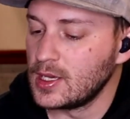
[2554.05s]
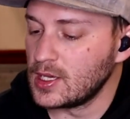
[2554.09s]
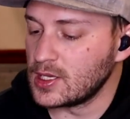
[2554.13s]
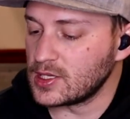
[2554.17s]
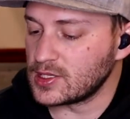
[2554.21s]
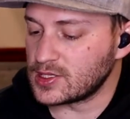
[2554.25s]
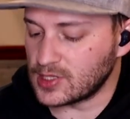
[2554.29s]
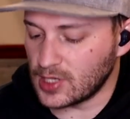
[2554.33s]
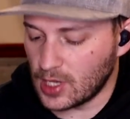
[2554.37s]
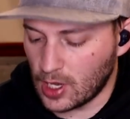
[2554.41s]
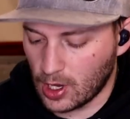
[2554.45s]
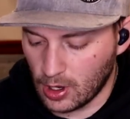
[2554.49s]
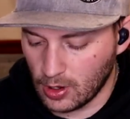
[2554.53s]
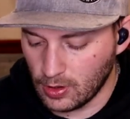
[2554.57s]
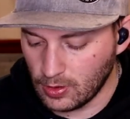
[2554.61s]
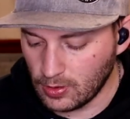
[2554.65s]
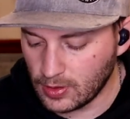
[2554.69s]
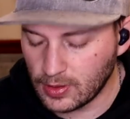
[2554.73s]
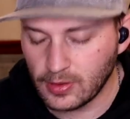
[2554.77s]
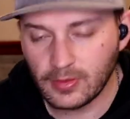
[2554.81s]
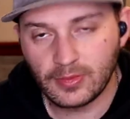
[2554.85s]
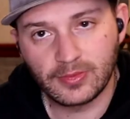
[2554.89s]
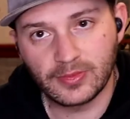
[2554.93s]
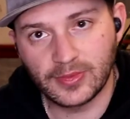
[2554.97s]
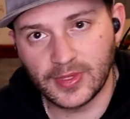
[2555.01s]
So
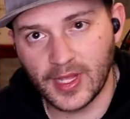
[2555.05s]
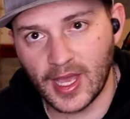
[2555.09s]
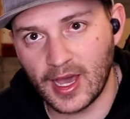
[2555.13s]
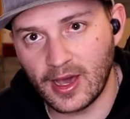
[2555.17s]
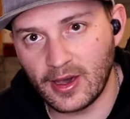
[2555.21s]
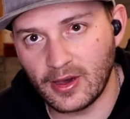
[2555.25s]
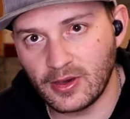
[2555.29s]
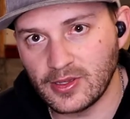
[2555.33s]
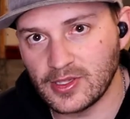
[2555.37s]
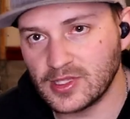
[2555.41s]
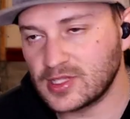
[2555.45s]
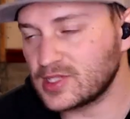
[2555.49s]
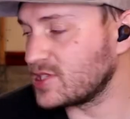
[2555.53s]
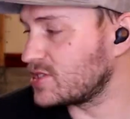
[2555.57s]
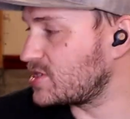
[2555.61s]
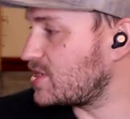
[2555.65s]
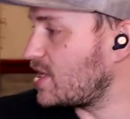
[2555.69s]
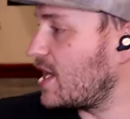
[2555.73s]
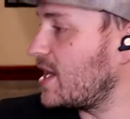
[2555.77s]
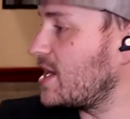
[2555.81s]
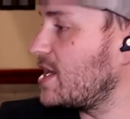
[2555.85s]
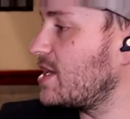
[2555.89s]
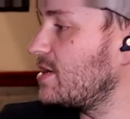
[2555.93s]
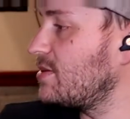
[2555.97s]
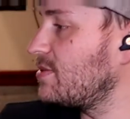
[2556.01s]
now is the
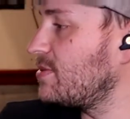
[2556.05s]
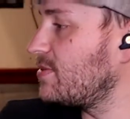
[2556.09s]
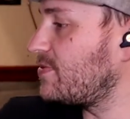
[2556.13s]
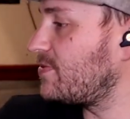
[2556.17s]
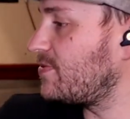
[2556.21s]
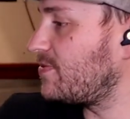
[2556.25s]
kind of